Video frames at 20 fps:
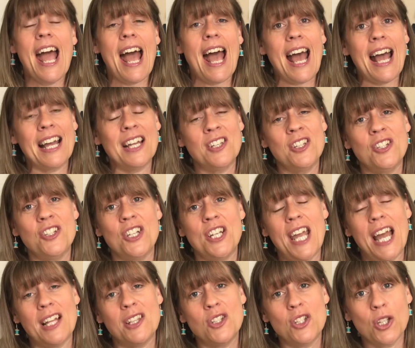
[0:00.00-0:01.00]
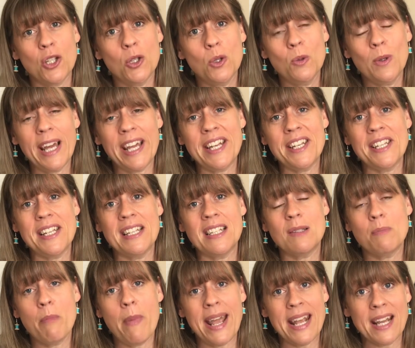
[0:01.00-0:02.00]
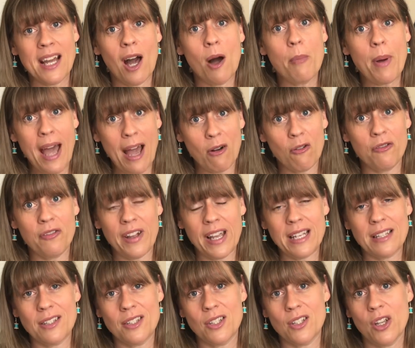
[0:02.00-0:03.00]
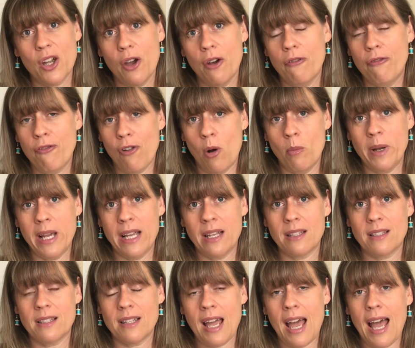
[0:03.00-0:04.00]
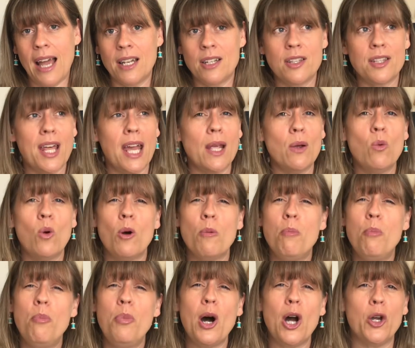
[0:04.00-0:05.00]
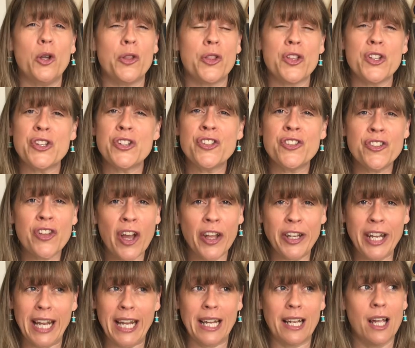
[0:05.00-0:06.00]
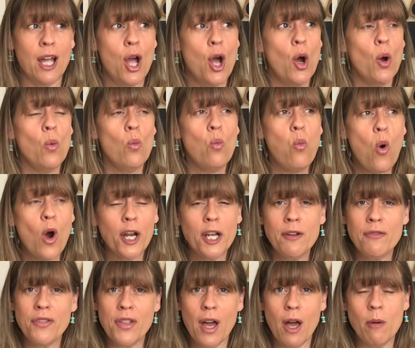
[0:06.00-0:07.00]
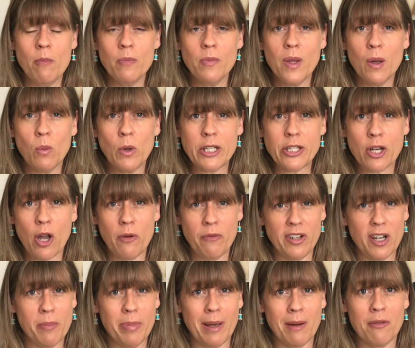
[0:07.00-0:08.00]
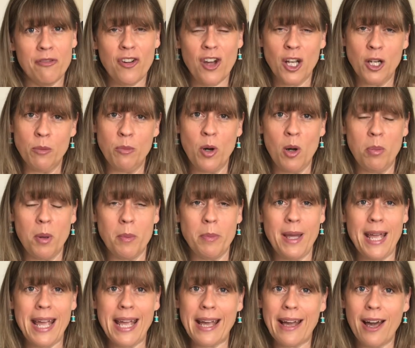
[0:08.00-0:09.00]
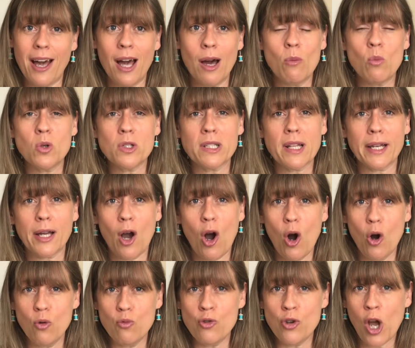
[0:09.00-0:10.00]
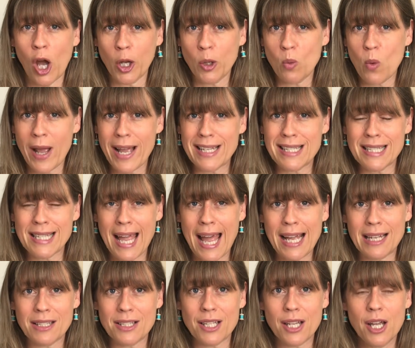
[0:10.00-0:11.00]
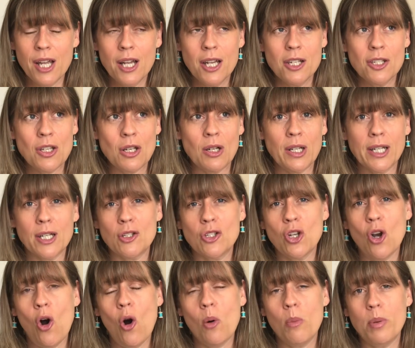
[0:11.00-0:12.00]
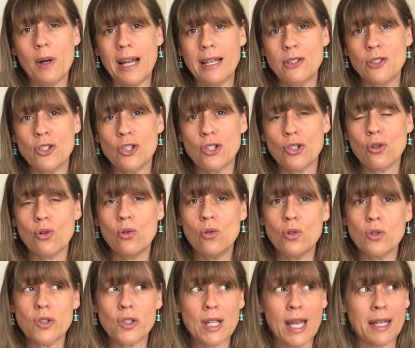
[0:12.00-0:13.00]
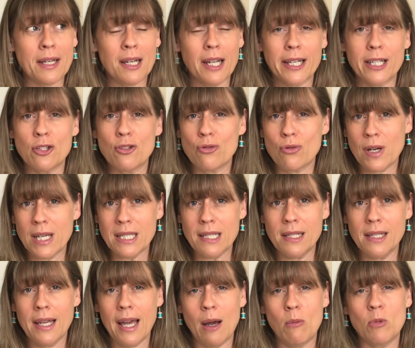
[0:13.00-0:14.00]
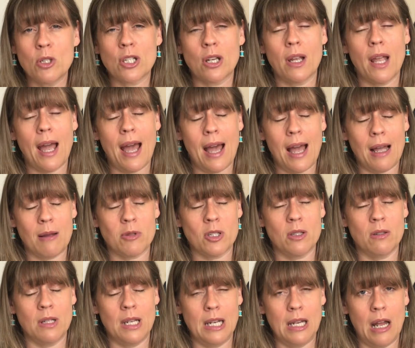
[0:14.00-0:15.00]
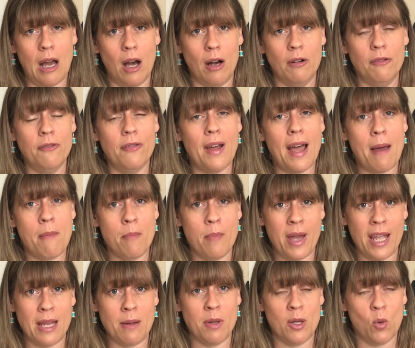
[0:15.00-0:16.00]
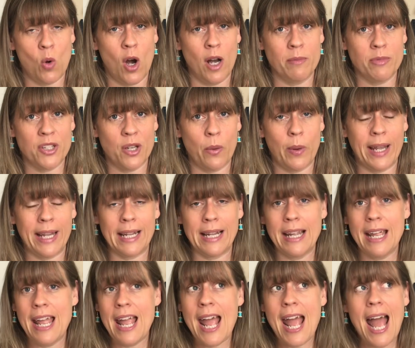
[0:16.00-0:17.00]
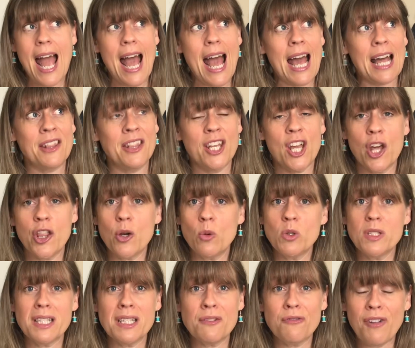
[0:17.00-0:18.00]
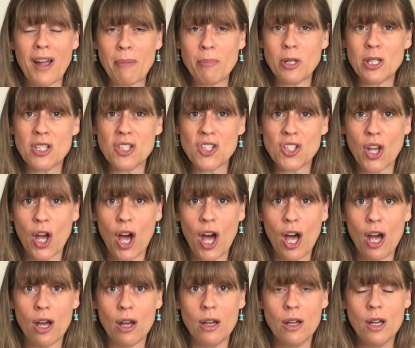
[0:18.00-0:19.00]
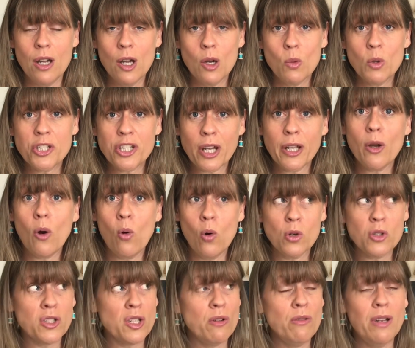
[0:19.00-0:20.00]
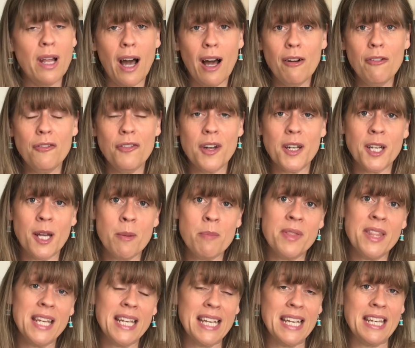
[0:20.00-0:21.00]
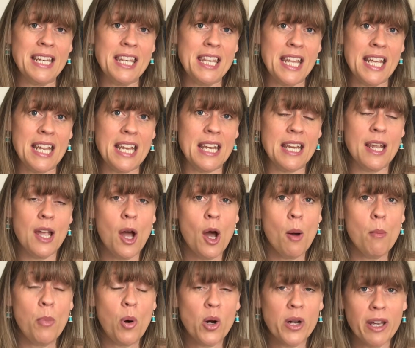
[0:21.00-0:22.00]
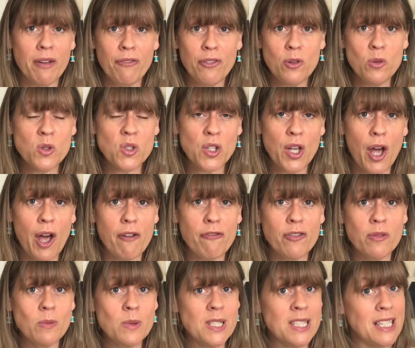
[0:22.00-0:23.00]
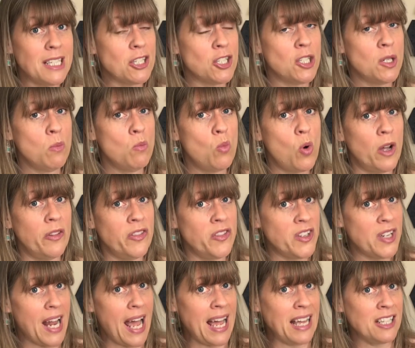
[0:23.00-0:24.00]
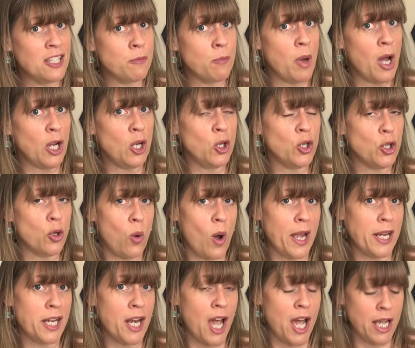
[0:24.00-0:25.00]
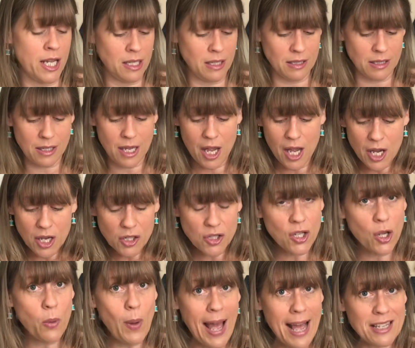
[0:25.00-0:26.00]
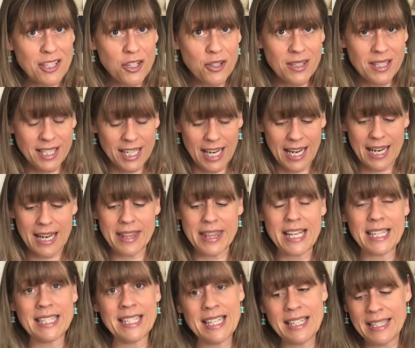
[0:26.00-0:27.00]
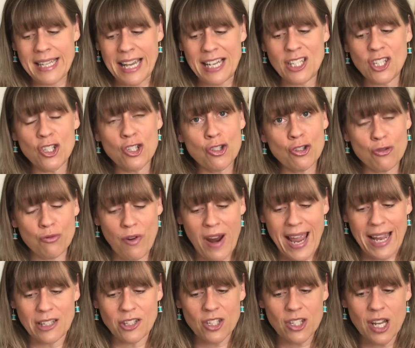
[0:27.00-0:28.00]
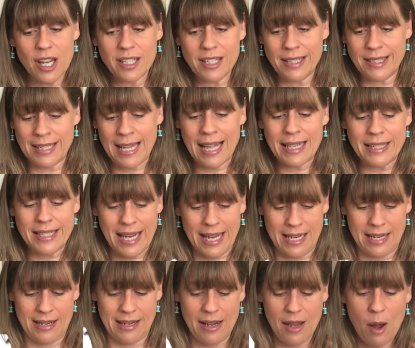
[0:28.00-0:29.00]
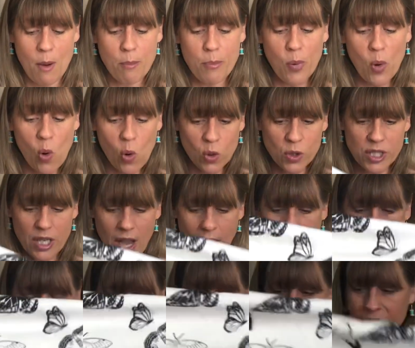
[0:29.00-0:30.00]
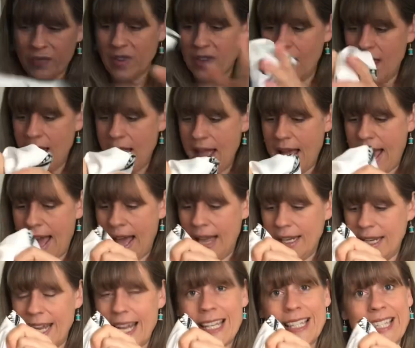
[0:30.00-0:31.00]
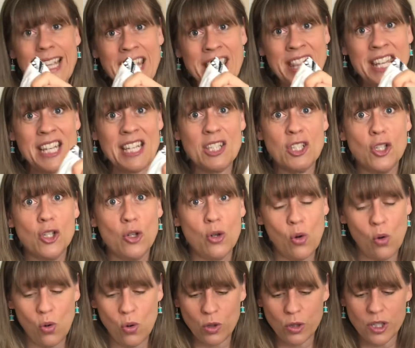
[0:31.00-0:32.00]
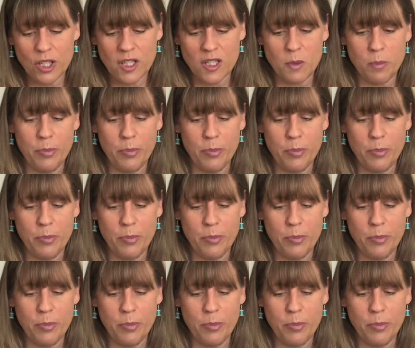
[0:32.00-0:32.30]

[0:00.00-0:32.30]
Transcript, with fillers: and she had two ladies' makeup outfits from it and they were both stunning. One of them, which hopefully I'll be able to find and pop up here, was like a whole nightwear set. So like a top and shorts and like a dressing gown, which I absolutely love and maybe what I'm doing. And the other was this fabulous skirt, which I also love. And I'm thinking the pocket full skirt from Stitched in Wonderland might look quite nice. So as you can see, this is a stretch satin border and it is in these gorgeous